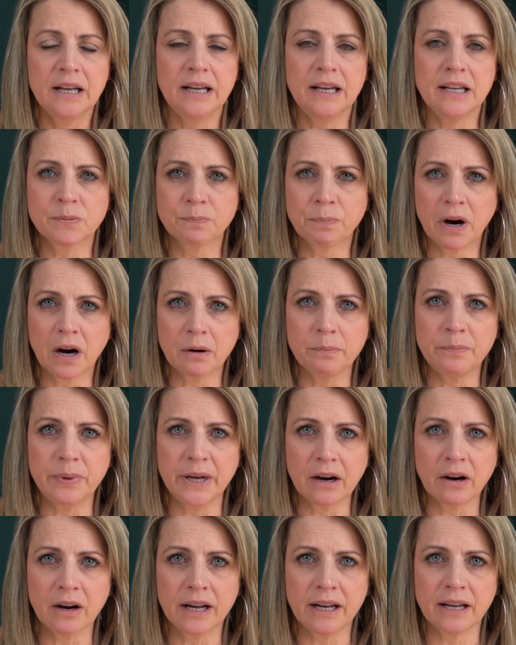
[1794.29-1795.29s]
It's
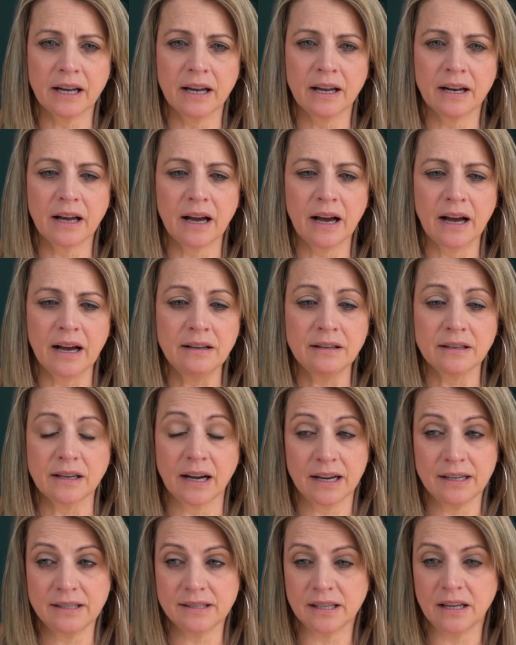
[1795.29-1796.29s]
barbaric, and I
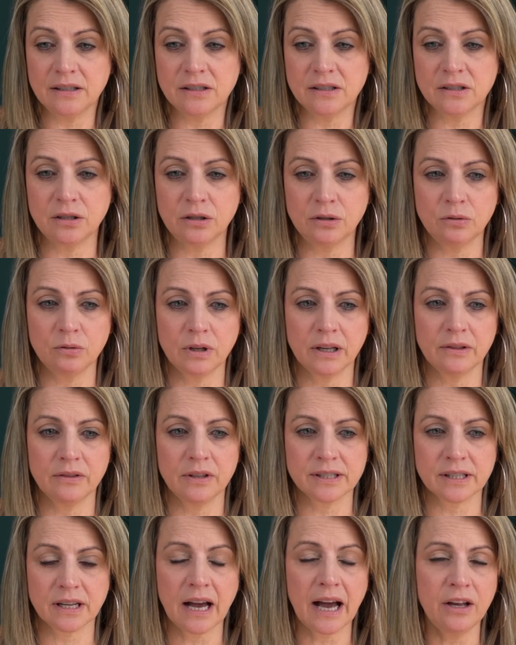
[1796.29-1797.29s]
I said to uh,
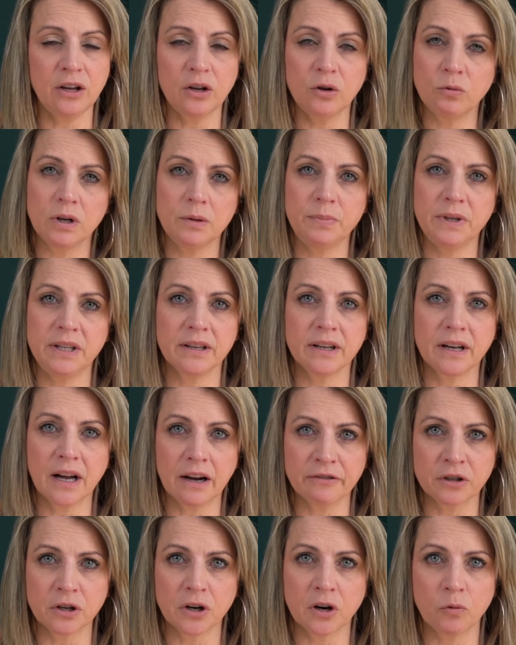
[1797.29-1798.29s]
this guy who would be the
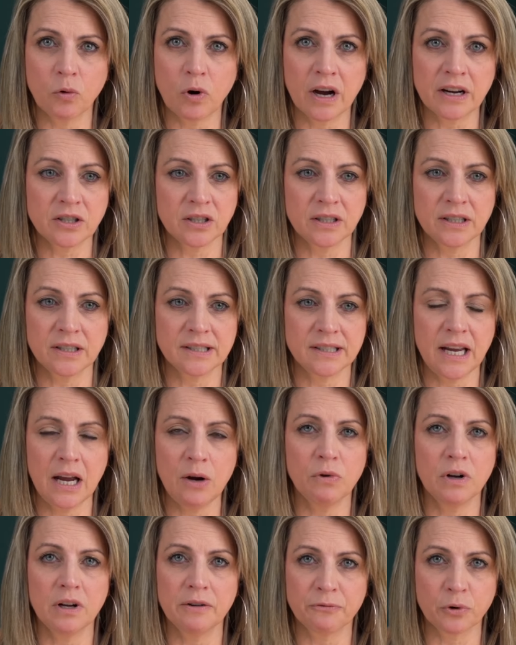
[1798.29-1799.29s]
governor of Washington
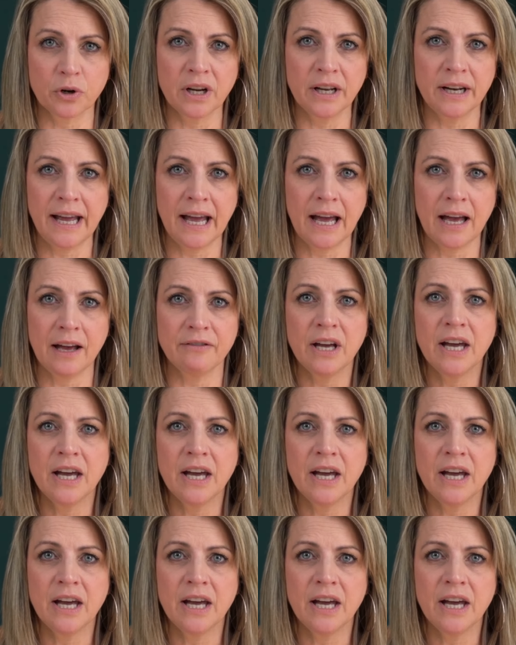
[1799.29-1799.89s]
State, well, if we're going to have,